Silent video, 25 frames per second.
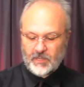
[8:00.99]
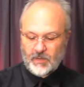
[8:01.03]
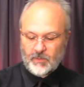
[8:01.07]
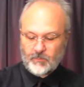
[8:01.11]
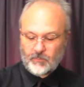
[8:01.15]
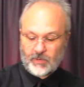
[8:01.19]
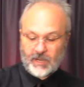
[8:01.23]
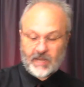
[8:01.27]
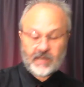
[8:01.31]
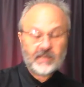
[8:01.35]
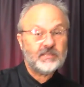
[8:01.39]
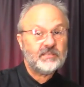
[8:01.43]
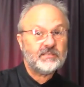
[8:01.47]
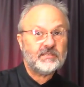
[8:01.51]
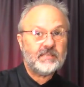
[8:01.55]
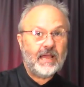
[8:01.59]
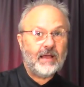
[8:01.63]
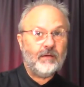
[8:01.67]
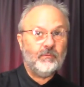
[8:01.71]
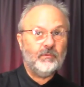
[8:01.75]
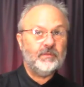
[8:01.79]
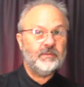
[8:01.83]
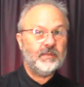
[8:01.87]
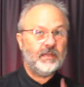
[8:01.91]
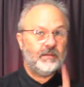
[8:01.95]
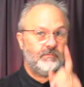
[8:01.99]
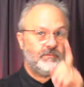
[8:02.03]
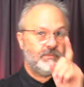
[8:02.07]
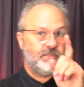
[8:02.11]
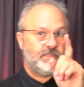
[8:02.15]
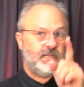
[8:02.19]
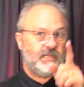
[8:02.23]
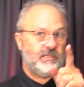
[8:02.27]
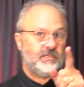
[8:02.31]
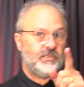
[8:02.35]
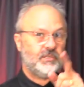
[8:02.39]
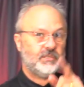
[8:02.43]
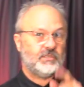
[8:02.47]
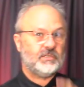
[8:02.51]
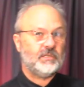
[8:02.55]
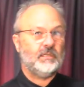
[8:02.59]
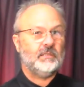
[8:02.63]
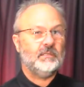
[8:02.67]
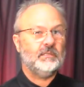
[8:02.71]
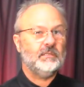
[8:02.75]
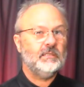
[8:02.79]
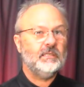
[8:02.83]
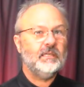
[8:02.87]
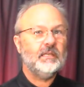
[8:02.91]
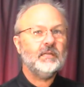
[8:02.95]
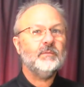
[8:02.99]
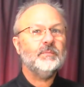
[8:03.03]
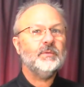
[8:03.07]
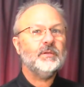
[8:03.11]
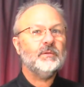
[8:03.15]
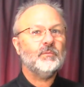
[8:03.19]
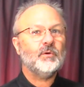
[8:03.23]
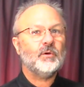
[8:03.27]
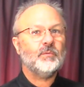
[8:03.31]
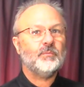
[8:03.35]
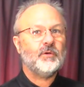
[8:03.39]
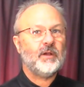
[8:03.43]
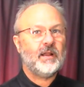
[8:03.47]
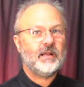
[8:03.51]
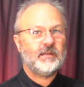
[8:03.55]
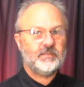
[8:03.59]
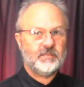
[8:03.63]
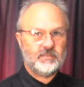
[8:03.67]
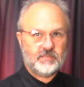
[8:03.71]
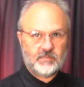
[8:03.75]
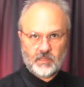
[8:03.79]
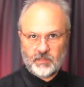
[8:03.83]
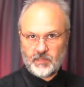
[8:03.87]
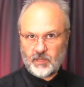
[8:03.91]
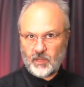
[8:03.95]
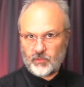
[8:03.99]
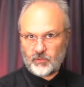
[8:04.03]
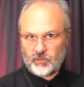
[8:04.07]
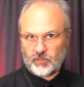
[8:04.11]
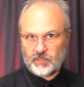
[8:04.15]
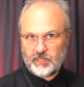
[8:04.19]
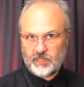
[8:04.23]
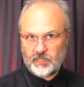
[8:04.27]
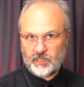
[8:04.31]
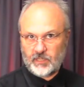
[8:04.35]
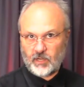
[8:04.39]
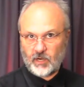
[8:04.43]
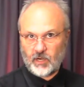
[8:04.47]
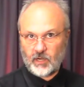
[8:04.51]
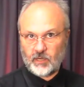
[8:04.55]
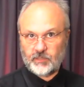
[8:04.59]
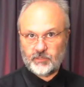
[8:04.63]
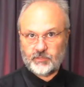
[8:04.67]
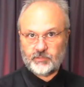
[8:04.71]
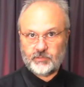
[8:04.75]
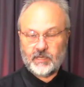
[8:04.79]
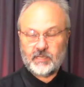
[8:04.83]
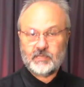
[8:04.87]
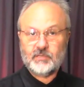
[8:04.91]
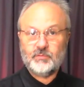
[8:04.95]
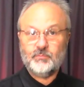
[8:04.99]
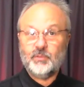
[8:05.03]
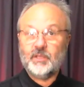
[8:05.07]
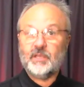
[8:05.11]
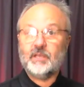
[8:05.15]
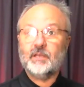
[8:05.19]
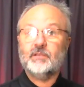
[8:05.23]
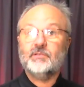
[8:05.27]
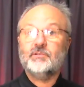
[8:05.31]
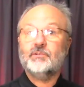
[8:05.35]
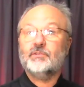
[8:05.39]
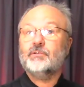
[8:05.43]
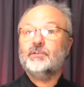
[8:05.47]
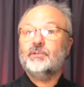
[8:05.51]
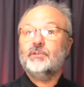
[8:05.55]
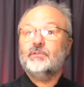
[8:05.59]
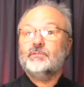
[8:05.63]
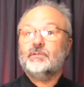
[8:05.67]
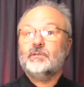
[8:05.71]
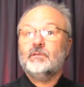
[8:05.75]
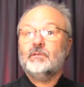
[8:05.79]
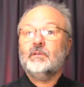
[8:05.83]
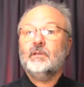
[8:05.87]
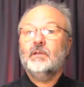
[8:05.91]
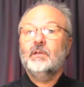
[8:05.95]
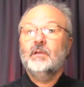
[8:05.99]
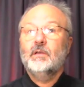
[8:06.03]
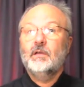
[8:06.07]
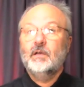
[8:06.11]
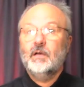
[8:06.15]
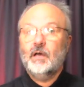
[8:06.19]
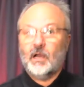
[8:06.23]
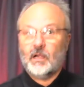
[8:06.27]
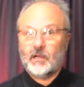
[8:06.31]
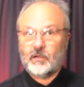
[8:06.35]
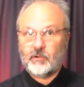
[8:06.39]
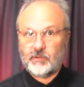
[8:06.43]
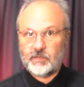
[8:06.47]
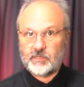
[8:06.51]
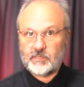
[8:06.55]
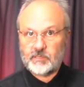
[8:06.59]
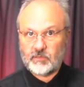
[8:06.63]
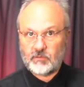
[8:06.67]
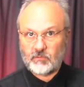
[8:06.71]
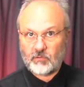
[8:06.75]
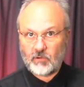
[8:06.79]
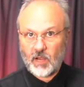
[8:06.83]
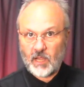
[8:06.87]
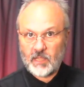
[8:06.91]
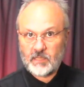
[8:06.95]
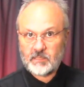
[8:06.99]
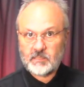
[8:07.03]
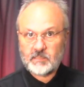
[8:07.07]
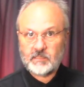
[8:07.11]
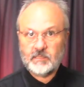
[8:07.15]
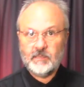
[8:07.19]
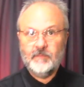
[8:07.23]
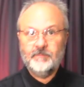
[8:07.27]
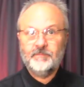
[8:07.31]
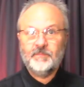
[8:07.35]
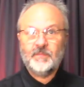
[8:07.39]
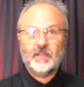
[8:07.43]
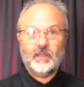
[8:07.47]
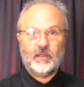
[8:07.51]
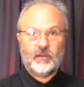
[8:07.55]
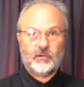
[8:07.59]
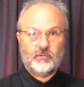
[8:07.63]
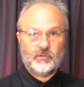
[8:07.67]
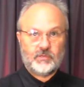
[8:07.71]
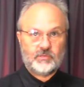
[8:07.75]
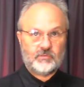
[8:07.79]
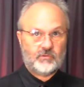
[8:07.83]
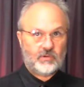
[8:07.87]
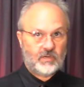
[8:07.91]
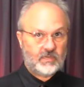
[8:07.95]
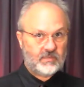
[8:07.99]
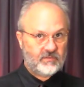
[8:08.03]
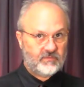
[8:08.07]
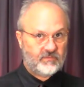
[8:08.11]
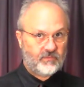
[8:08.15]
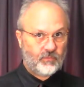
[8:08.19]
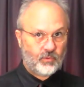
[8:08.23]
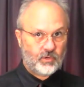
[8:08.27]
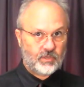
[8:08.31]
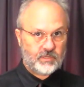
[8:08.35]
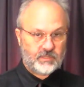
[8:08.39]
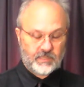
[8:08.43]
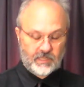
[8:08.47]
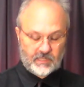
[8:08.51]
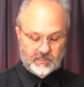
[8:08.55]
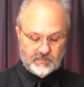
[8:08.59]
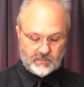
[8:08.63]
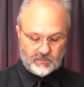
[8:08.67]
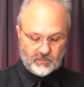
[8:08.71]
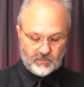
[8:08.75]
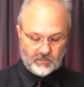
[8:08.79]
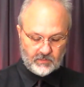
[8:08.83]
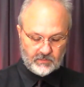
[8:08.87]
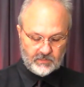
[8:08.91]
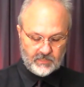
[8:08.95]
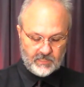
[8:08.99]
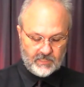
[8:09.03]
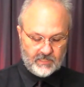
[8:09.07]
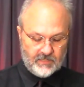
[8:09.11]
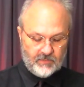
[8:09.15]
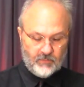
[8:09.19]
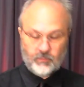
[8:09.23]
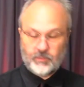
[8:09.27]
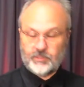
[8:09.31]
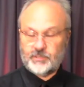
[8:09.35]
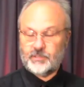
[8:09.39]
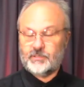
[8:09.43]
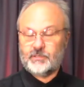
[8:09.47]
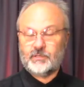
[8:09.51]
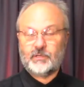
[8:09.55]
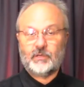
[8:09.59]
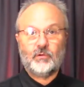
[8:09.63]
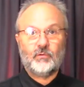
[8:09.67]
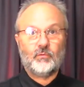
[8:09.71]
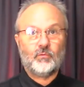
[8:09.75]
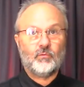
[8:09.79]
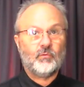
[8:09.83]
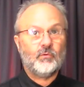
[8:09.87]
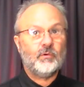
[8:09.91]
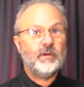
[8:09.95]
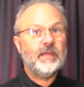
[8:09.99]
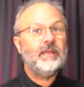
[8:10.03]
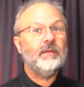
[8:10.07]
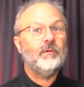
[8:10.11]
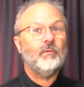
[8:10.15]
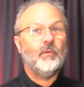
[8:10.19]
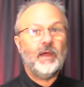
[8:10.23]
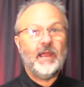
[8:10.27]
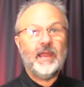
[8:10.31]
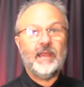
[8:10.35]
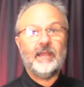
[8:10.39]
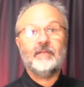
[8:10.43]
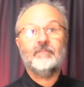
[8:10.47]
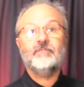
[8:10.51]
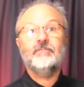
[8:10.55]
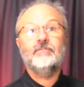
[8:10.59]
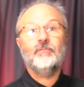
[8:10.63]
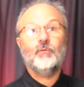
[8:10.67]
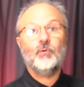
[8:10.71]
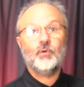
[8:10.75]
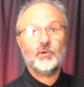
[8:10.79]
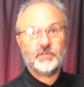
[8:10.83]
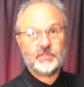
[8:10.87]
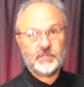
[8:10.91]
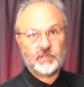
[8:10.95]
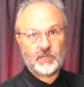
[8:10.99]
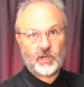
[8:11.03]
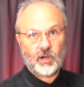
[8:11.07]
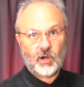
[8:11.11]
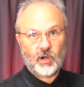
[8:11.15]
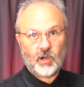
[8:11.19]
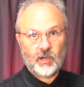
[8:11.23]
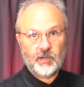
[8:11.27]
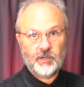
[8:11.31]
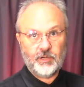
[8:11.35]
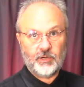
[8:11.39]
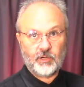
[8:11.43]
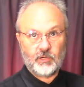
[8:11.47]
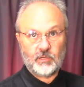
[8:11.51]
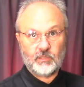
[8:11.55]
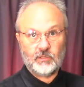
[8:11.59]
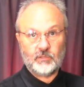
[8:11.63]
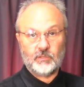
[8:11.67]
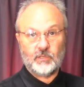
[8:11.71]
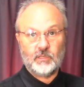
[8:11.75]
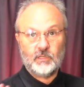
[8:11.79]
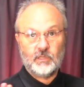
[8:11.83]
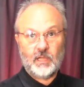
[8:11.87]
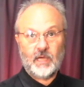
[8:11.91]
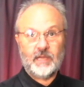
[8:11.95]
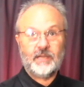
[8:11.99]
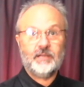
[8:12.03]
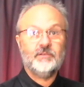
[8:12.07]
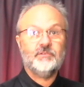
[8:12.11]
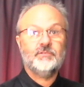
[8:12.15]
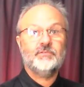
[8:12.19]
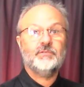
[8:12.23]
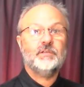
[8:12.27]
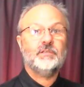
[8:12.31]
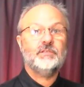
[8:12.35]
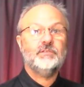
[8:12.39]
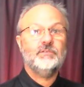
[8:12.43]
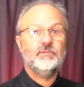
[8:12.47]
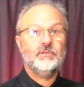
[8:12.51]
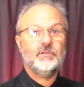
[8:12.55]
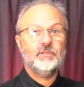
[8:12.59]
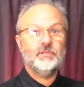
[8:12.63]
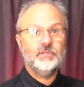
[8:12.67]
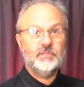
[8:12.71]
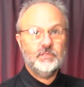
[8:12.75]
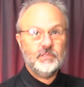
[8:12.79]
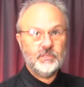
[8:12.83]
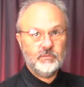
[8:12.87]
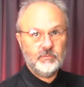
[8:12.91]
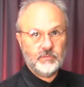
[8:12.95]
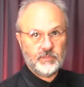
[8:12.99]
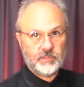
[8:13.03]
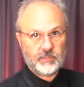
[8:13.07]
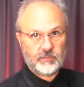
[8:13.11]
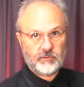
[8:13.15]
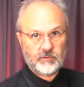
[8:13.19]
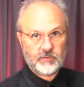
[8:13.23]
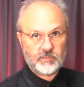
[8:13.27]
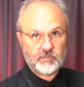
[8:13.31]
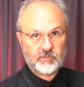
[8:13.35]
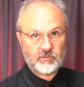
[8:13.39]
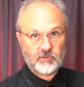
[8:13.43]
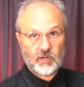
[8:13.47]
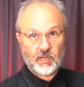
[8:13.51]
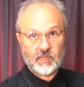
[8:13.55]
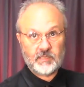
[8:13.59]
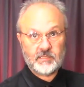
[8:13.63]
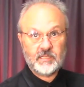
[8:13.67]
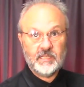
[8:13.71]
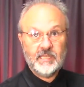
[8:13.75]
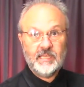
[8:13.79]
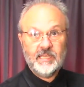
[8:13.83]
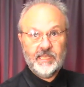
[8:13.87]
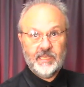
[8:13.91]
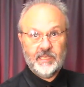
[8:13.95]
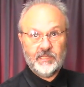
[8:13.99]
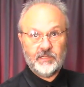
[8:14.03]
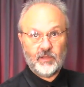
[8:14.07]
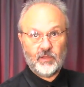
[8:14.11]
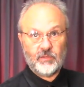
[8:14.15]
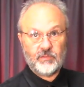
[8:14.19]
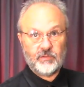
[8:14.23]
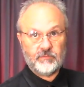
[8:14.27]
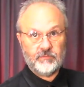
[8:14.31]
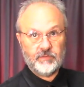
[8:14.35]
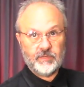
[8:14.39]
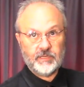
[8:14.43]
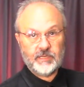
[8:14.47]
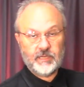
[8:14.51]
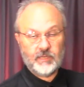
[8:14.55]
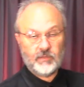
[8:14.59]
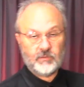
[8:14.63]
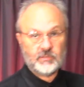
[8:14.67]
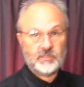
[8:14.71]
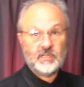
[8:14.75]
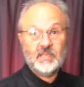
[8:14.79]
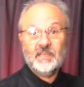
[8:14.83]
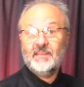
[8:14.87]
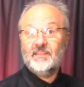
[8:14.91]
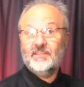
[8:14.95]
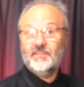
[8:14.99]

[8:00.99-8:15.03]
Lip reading: Practice that one. That one takes just a little bit more practice than the other key card tricks because you're using a crisscross force, that's called, which is a great way to force a card. You're going to learn a lot of tricks you can do with the crisscross in other videos.